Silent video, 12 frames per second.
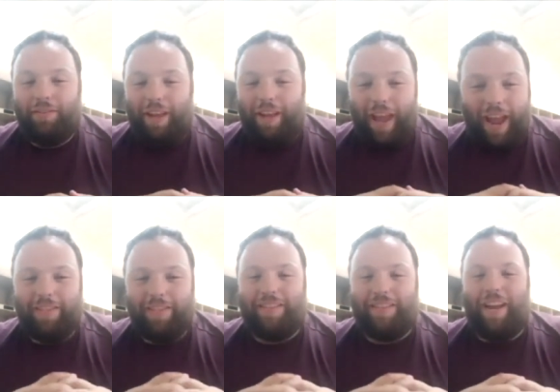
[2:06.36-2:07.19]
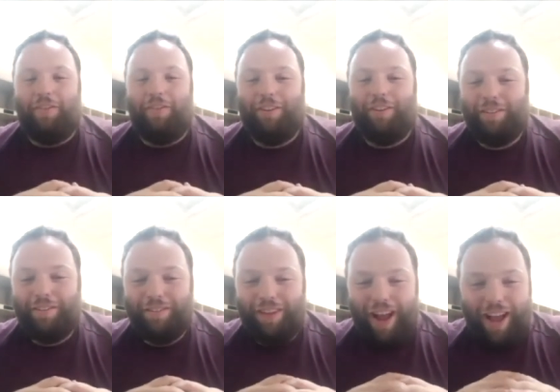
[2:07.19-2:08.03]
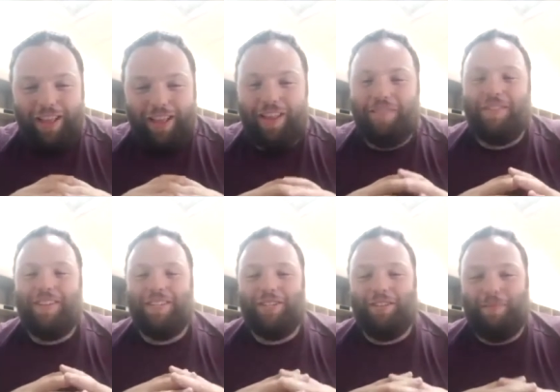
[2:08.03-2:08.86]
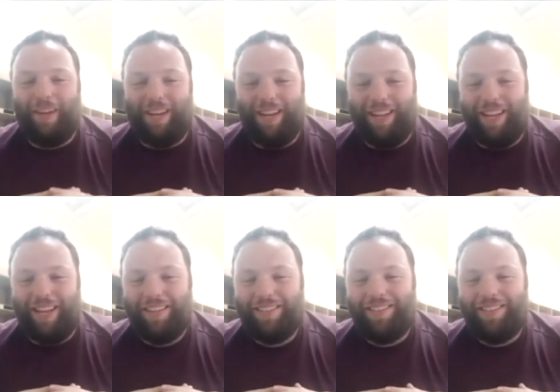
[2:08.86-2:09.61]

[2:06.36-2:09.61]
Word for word: Hands down, I loved the decision of making Aliyah.